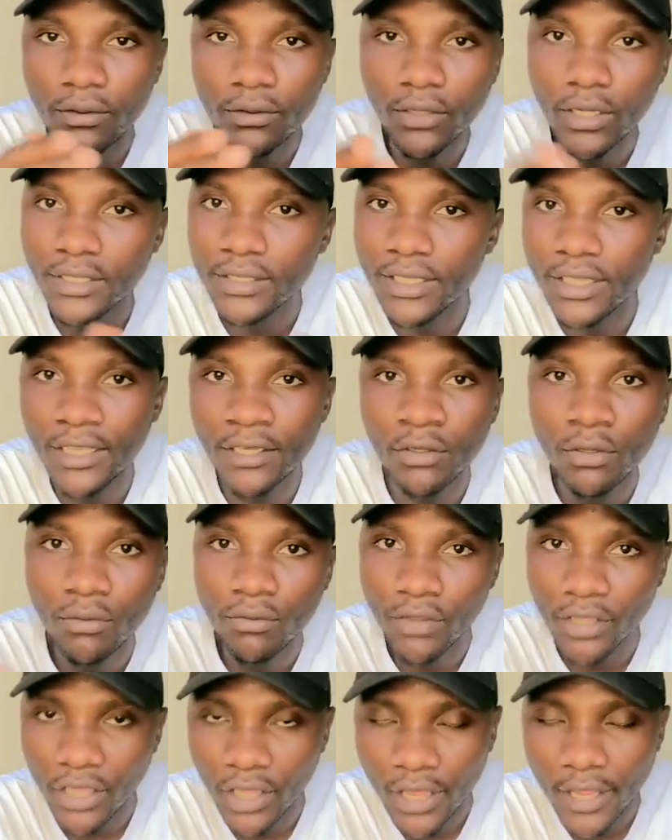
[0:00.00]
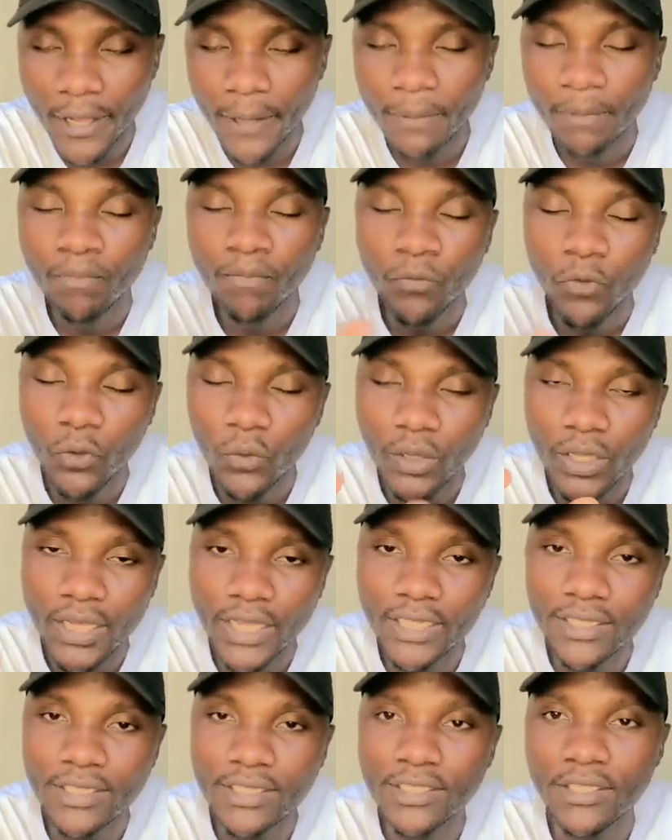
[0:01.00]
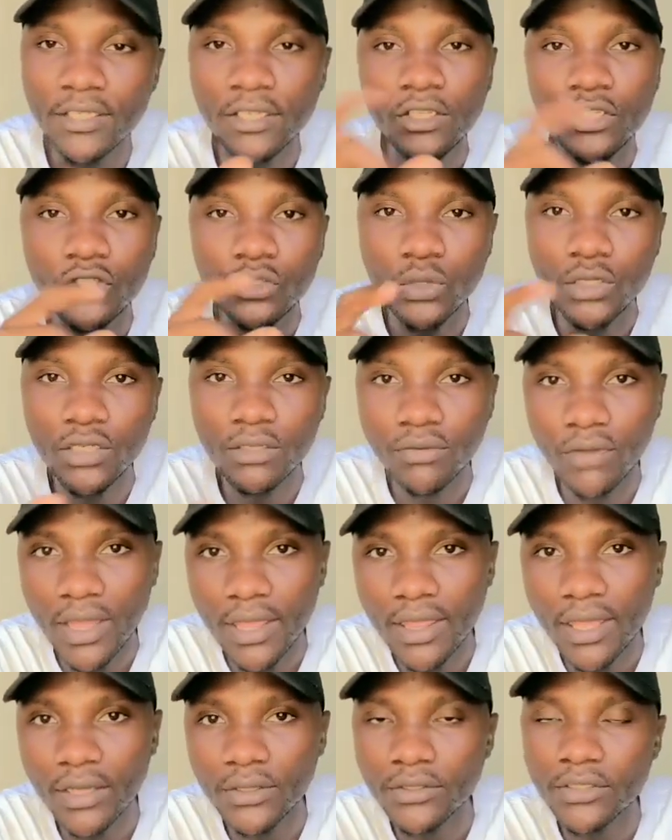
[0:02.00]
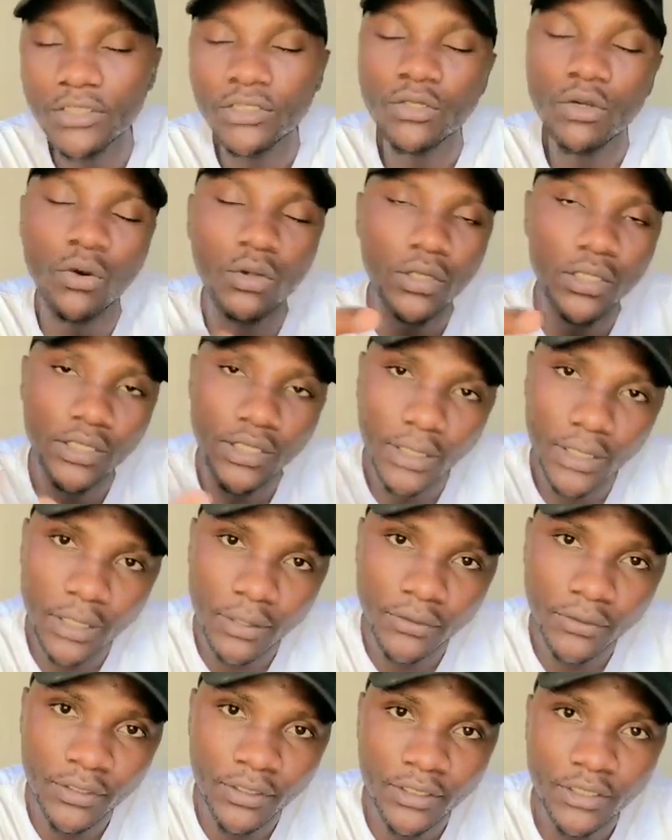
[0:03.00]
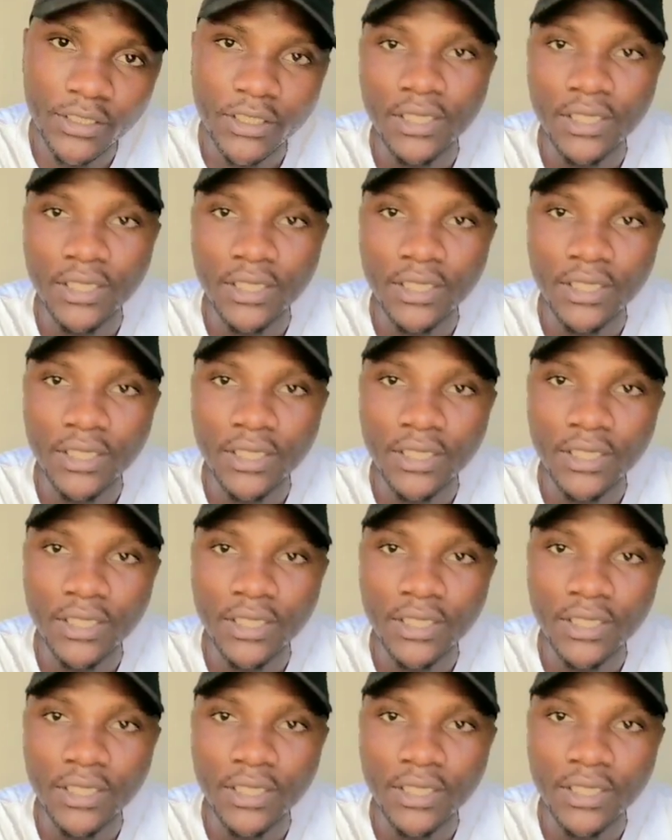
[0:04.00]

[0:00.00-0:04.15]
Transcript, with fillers: at the end of the year you get 25000 or 30000